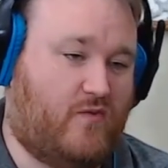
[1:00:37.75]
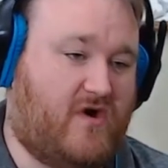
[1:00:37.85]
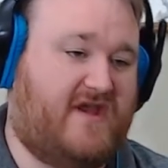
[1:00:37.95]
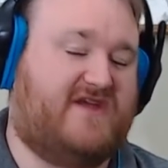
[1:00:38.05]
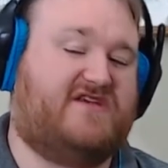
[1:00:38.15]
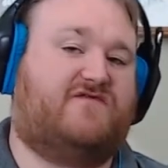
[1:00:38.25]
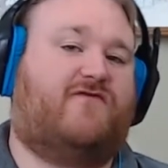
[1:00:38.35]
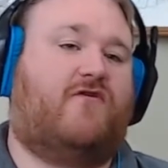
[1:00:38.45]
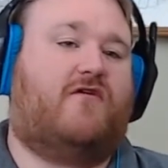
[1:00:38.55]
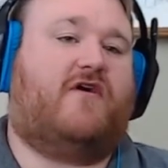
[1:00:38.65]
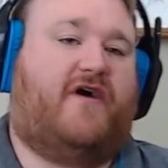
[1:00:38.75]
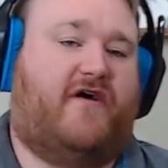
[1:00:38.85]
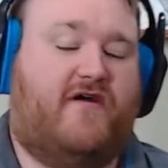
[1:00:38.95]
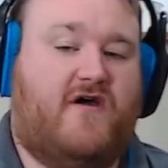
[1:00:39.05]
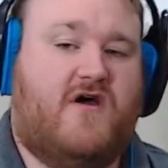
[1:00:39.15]
One is
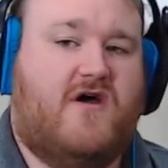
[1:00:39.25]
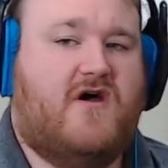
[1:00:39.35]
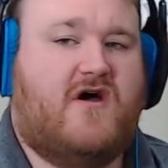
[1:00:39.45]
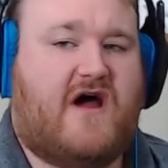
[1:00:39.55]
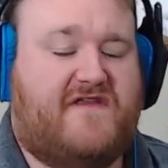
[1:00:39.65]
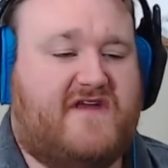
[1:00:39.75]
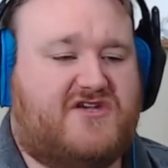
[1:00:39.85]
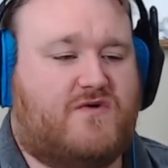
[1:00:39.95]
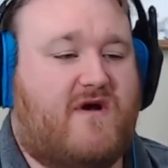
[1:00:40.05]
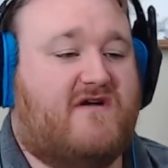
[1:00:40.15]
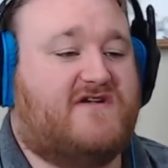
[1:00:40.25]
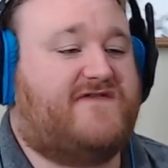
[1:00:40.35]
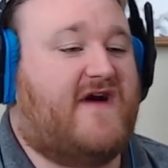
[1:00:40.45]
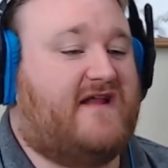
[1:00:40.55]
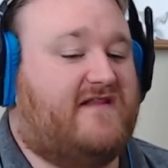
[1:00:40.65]
for I think Square's
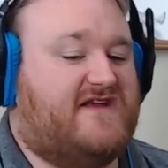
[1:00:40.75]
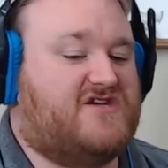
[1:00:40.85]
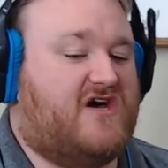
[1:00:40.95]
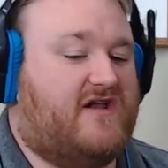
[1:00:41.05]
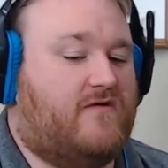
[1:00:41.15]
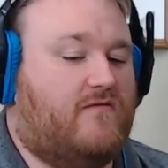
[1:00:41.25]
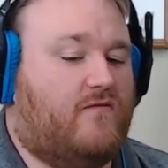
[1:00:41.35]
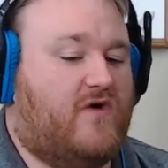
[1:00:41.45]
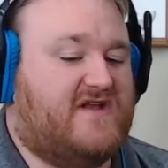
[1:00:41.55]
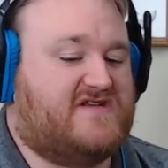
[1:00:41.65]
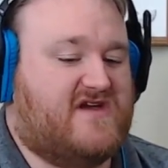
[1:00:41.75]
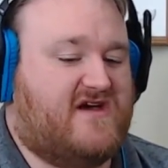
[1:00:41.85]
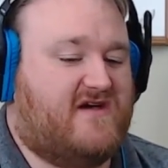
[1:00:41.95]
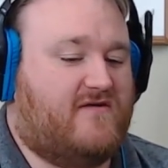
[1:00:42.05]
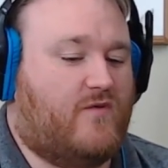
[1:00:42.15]
finally done what
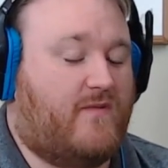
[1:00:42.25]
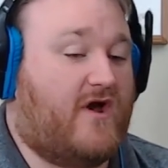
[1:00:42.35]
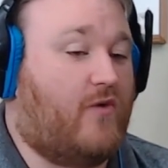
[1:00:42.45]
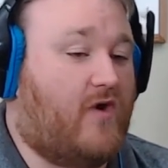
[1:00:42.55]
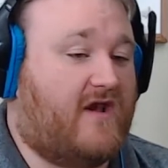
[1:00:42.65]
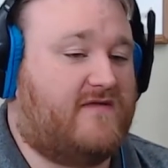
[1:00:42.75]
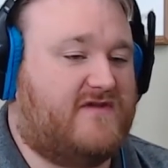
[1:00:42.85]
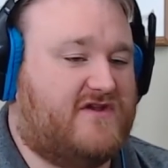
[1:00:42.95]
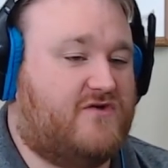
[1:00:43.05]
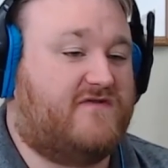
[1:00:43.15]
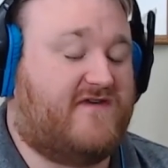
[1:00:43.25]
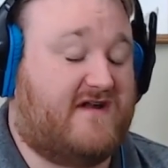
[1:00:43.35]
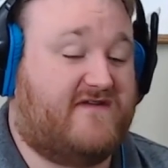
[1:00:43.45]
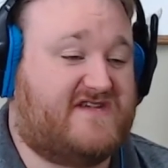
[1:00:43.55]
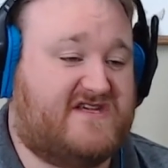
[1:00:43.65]
we all wanted them to do with
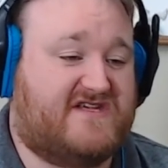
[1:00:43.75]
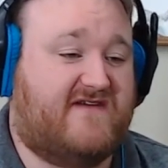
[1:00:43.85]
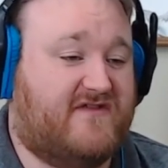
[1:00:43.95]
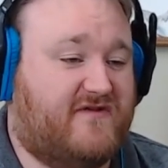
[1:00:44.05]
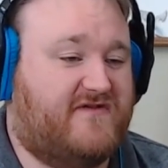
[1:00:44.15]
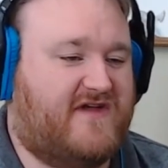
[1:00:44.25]
Final Fantasy VII, the